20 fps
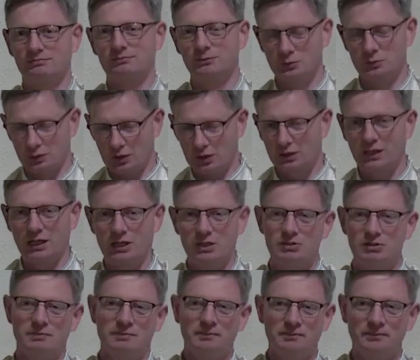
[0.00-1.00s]
Do not engage.
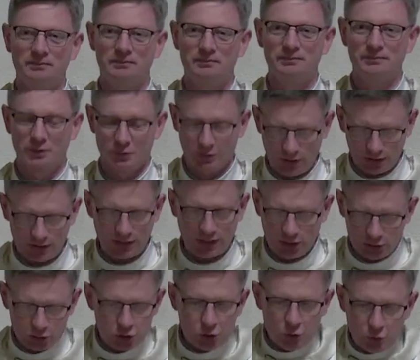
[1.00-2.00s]
Do not
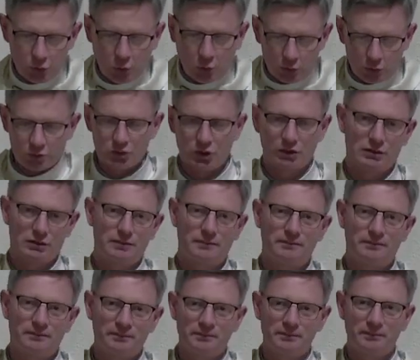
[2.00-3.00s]
engage. You know you shouldn't.
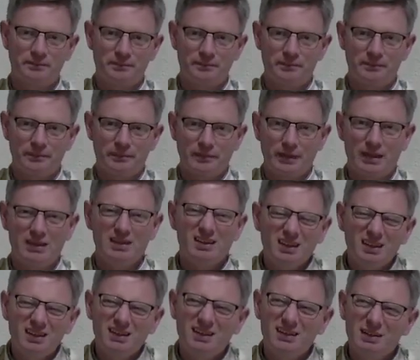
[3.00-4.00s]

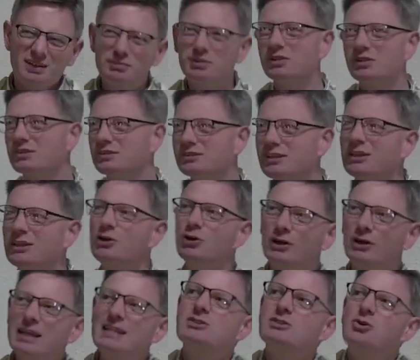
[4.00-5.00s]
Yeah, but look,
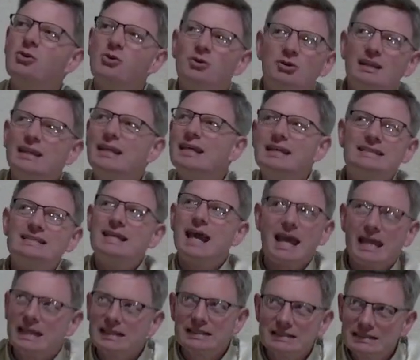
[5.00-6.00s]
it's only a
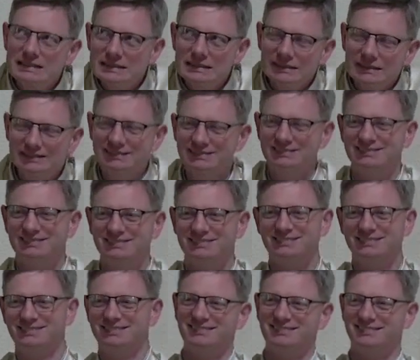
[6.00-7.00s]
text.
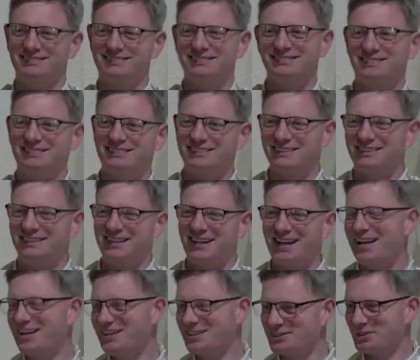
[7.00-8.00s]

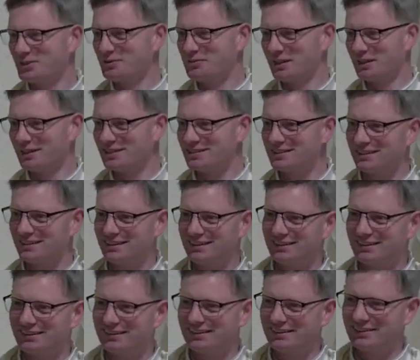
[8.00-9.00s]
And so it begins.
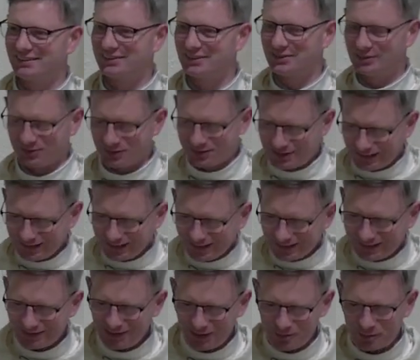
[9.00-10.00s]
You know, there's that little
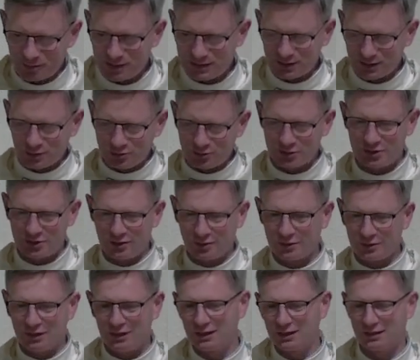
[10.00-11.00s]
compromise. I don't trust a lot with the
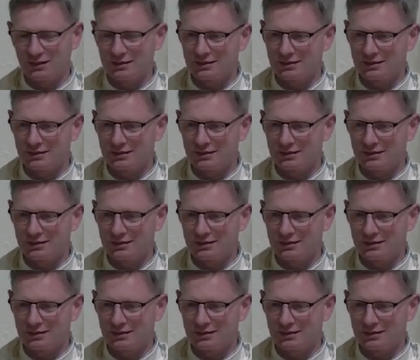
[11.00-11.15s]
little things.